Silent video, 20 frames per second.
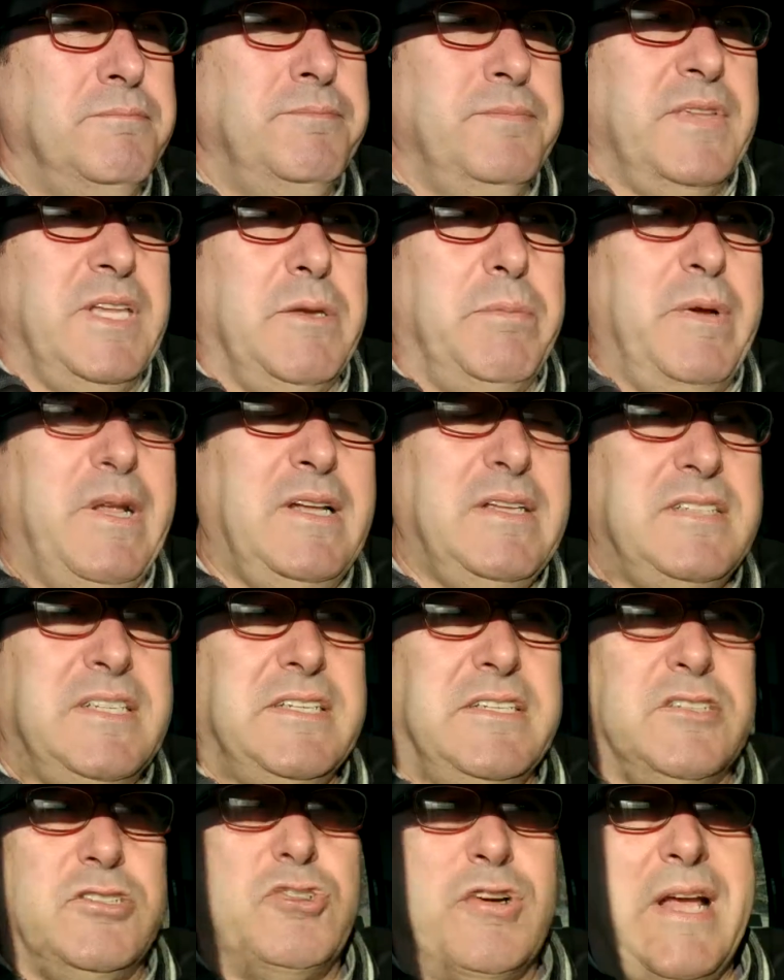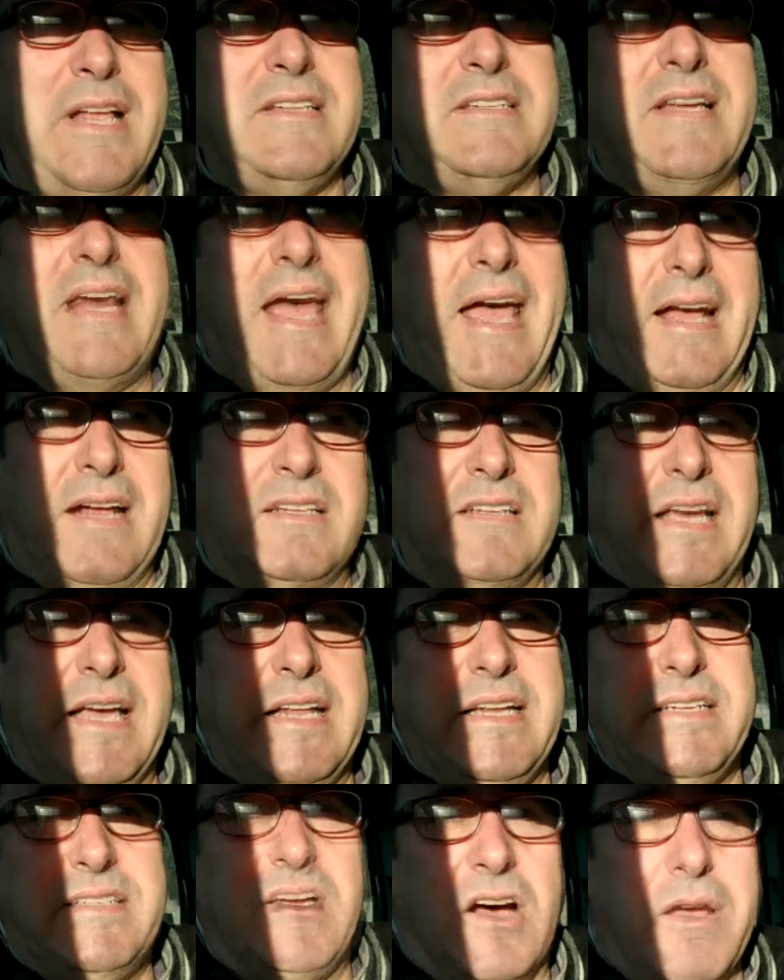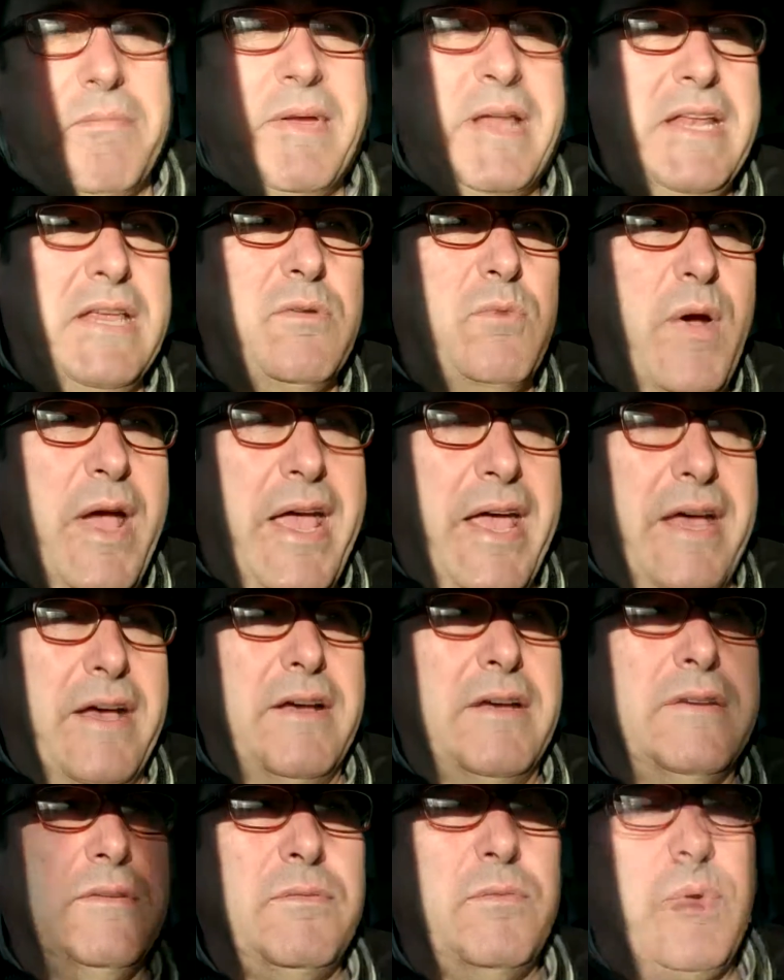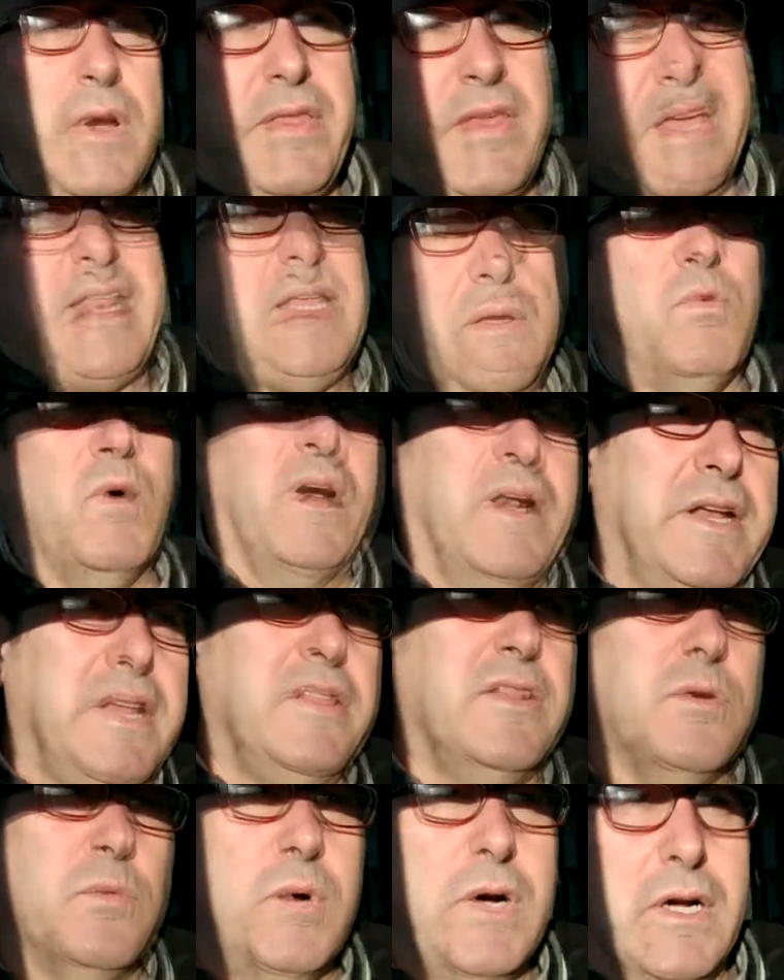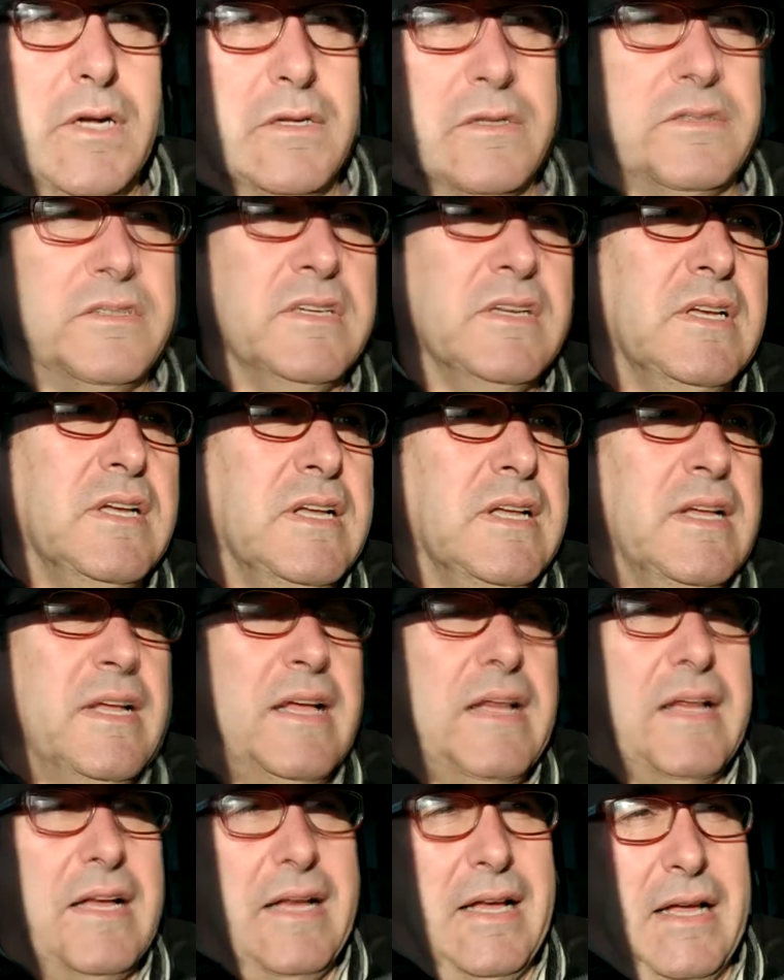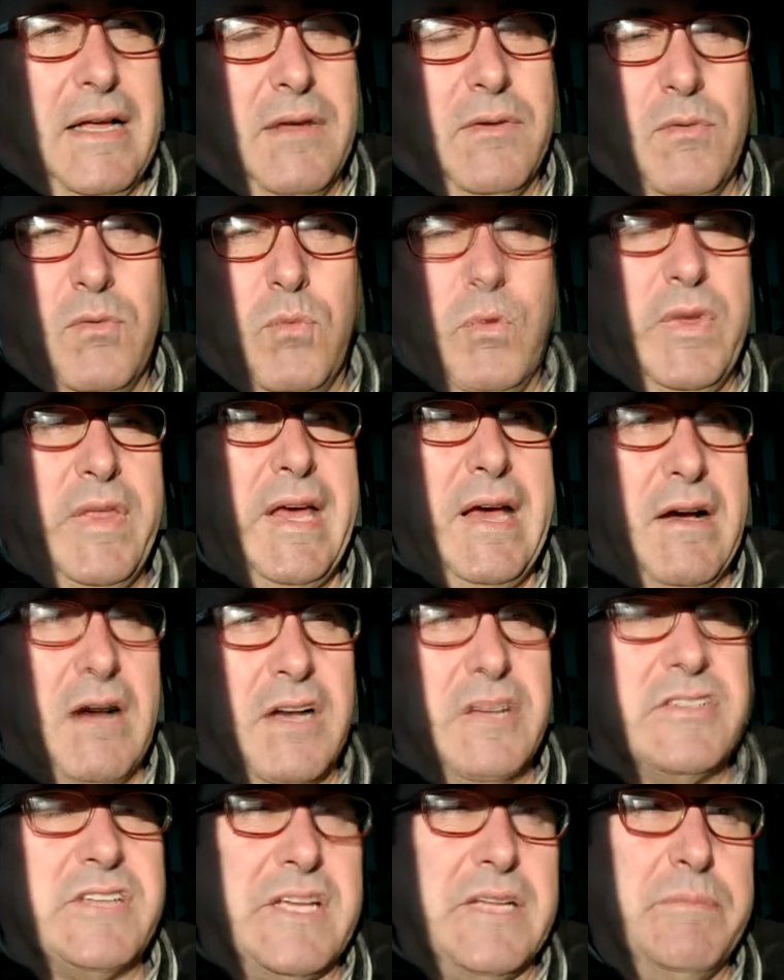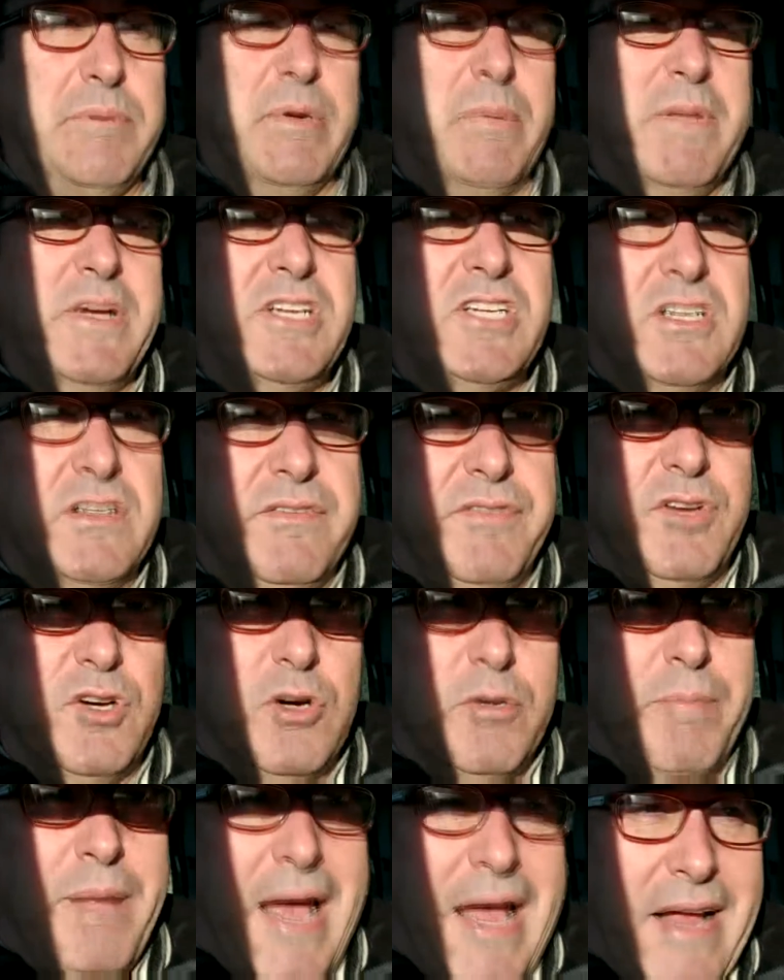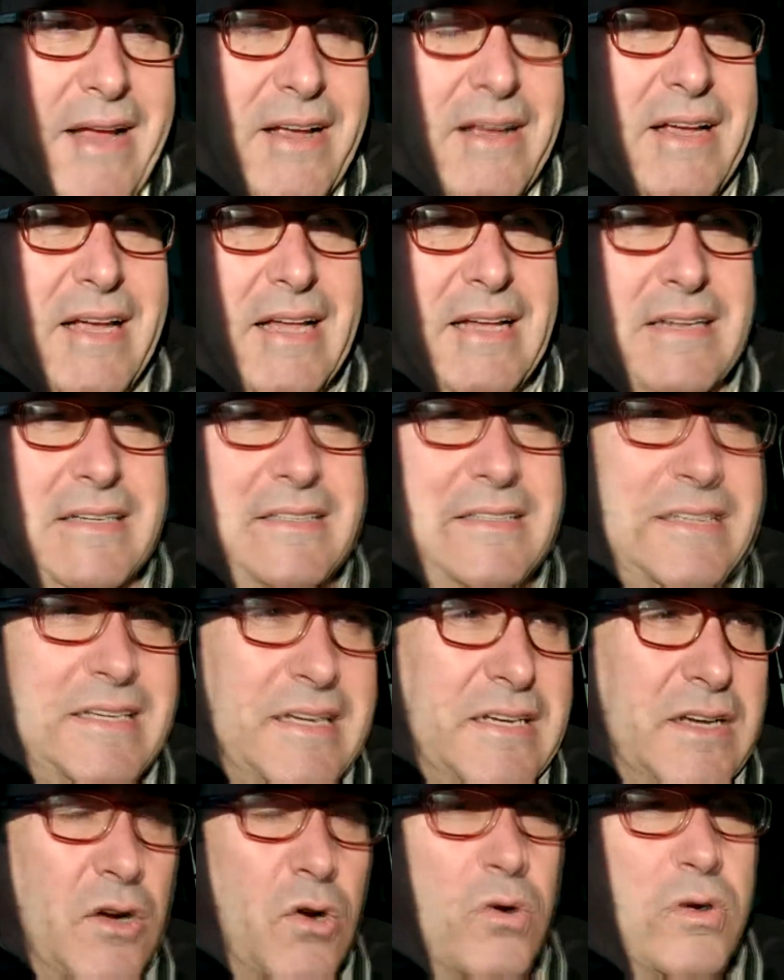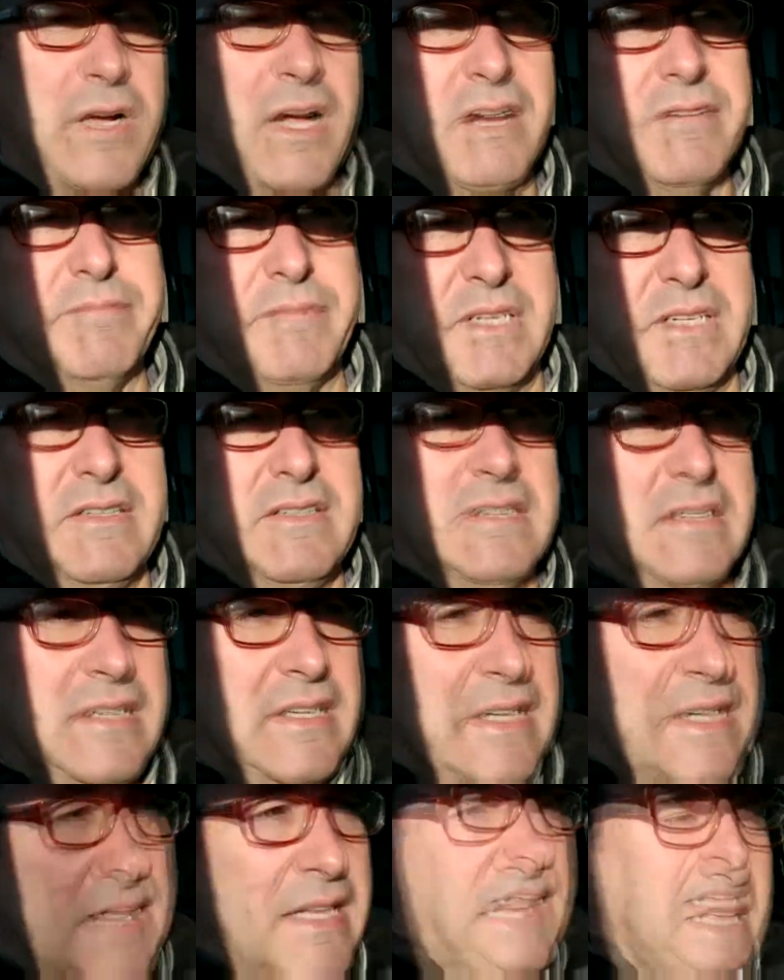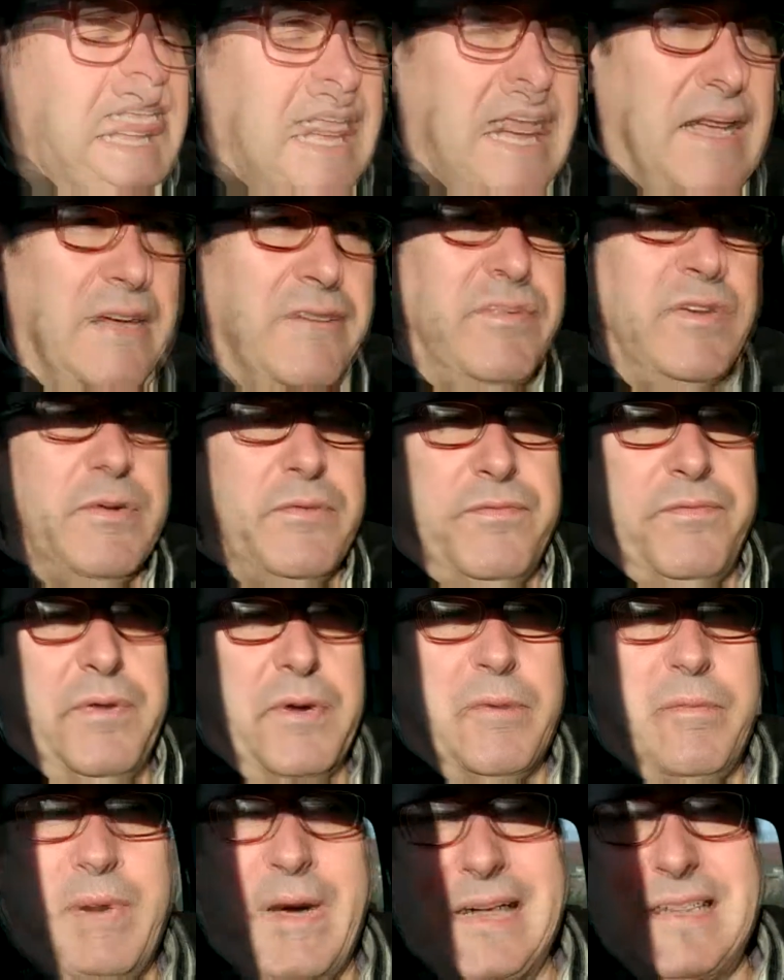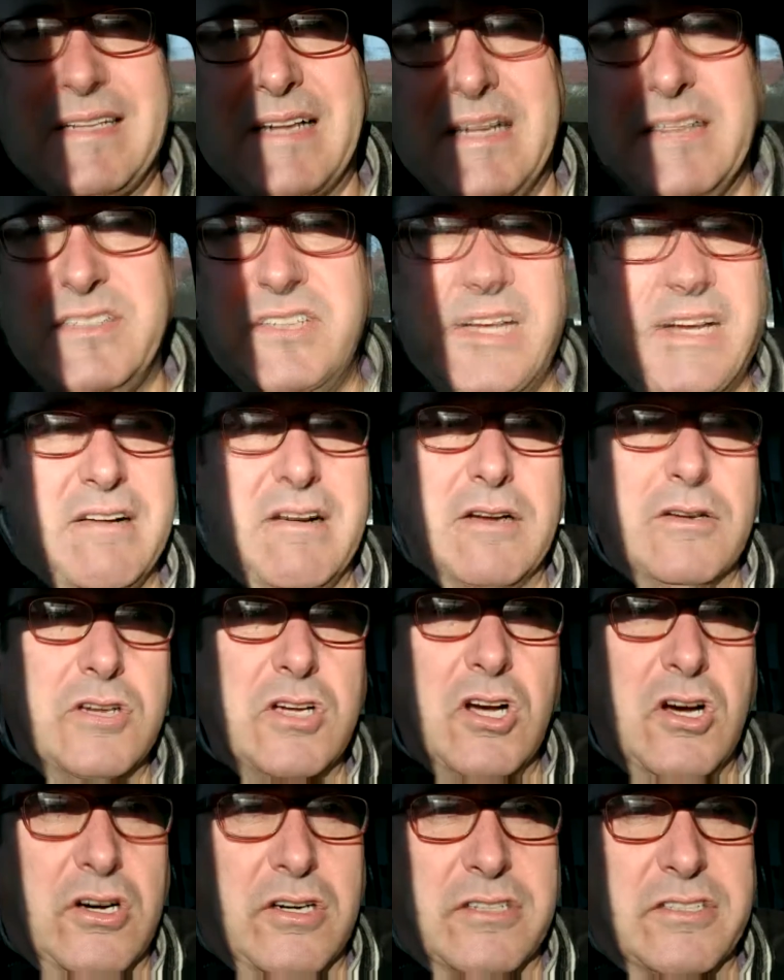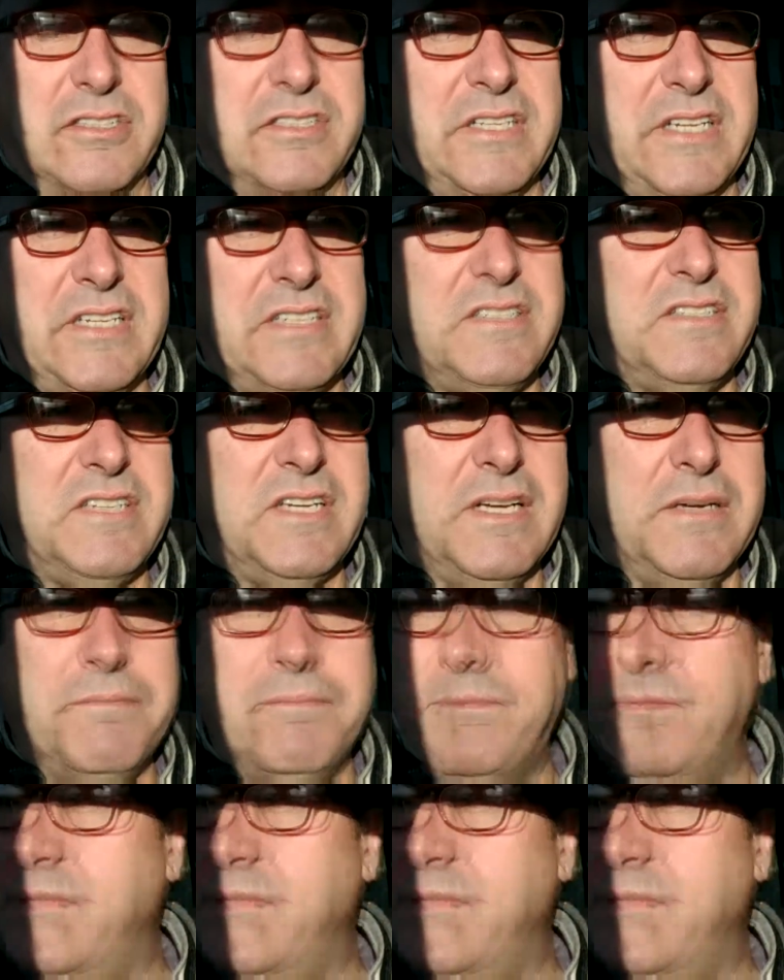the ability to transact anytime, anywhere, with anyone in the world, uh, without asking permission of your bank and uh, or government uh, for, for practically zero cost is um,